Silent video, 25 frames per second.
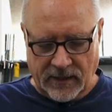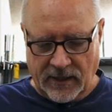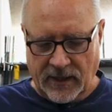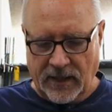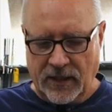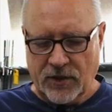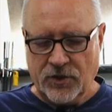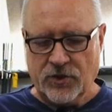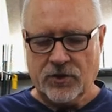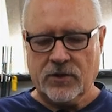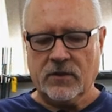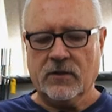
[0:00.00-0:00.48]
an
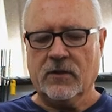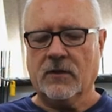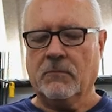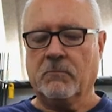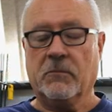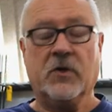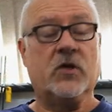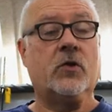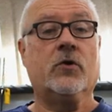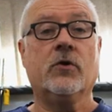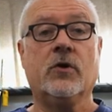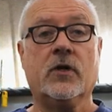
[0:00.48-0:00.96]
edge,
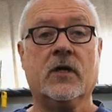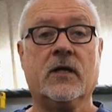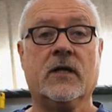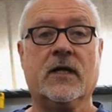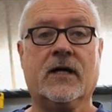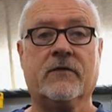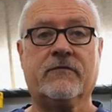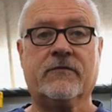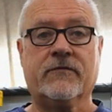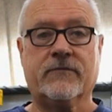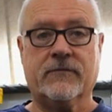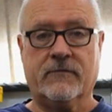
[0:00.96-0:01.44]
but good
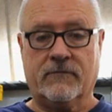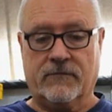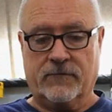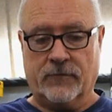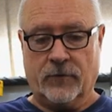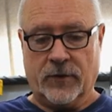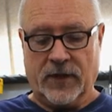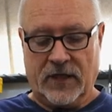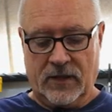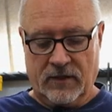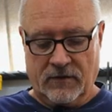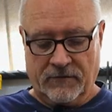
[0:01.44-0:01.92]
enough
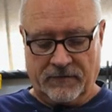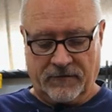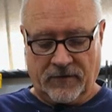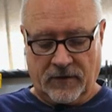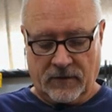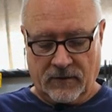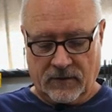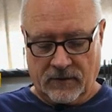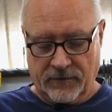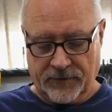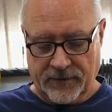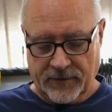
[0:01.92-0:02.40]
for in the
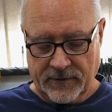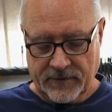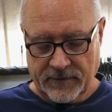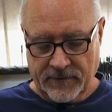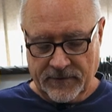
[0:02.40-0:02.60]
field.